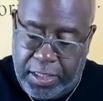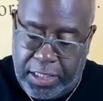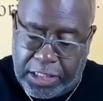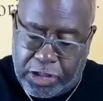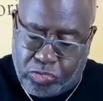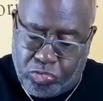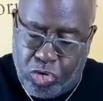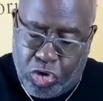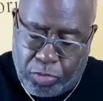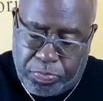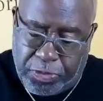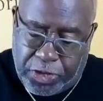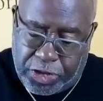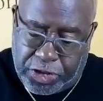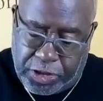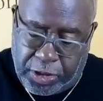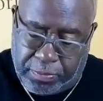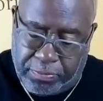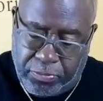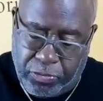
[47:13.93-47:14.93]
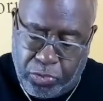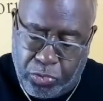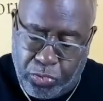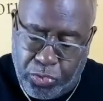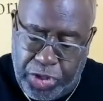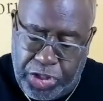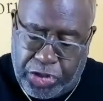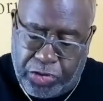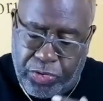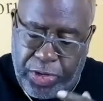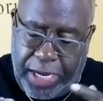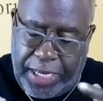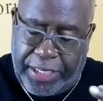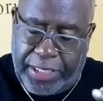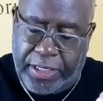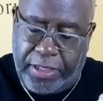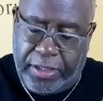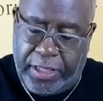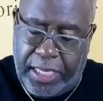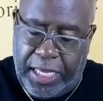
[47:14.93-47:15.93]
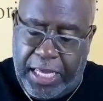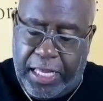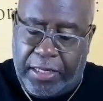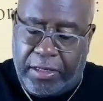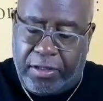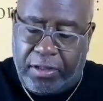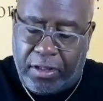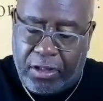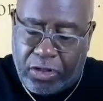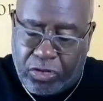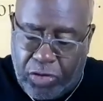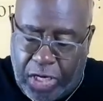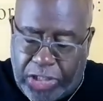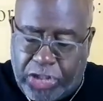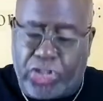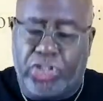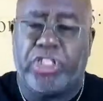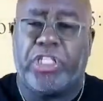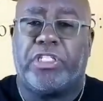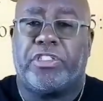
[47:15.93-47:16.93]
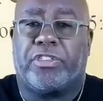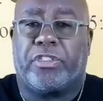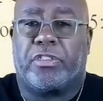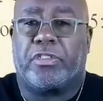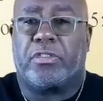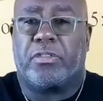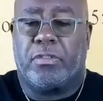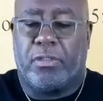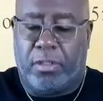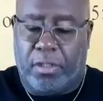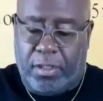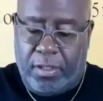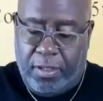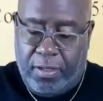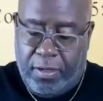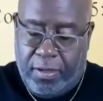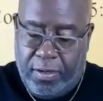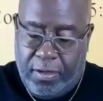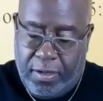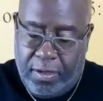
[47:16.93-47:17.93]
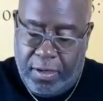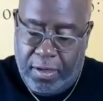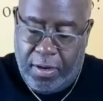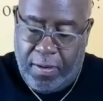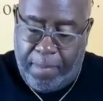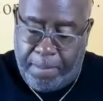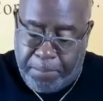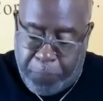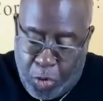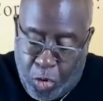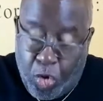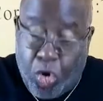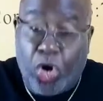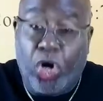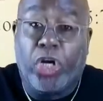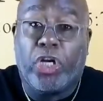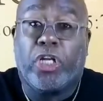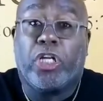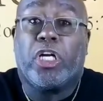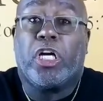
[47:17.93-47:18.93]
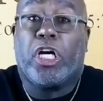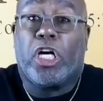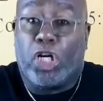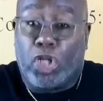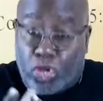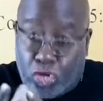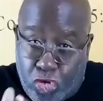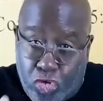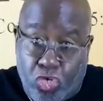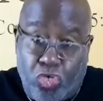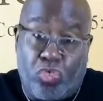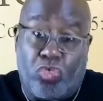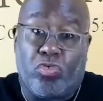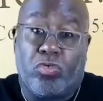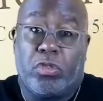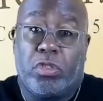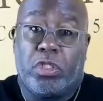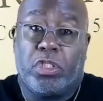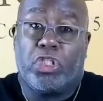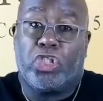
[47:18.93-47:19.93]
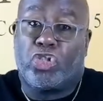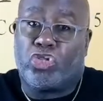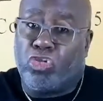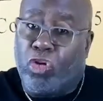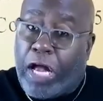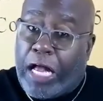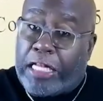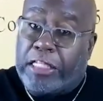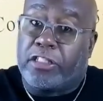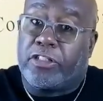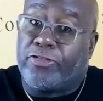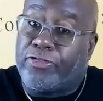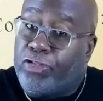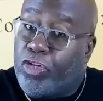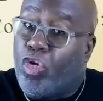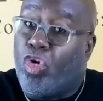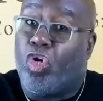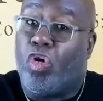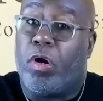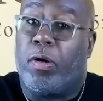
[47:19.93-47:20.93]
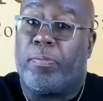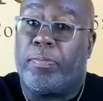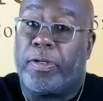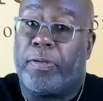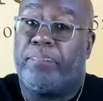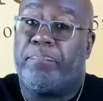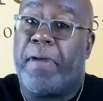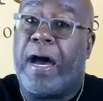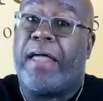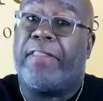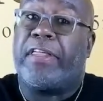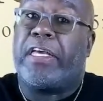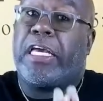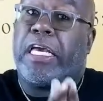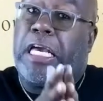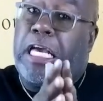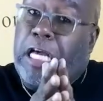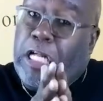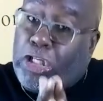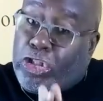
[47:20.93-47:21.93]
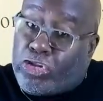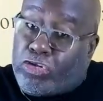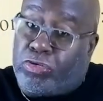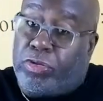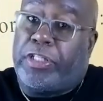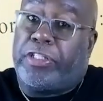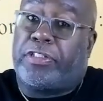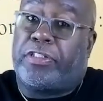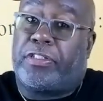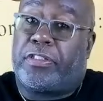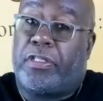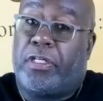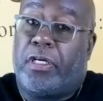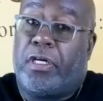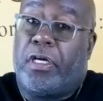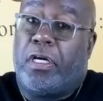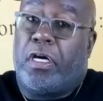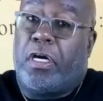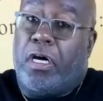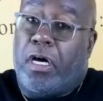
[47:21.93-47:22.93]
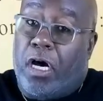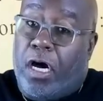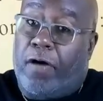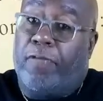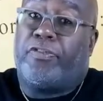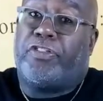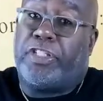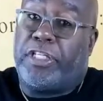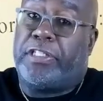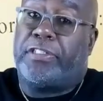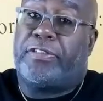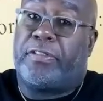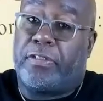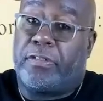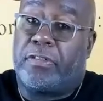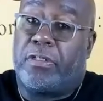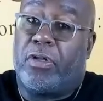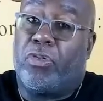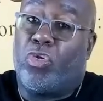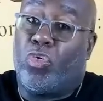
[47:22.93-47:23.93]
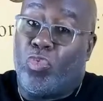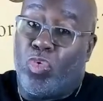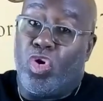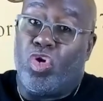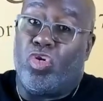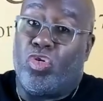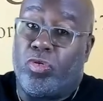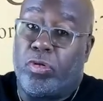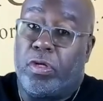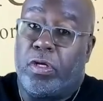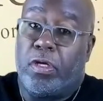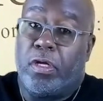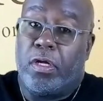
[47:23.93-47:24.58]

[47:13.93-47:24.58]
his workmanship, recreated in Christ Jesus, born anew, transformed by the entrance of Jesus, the Word.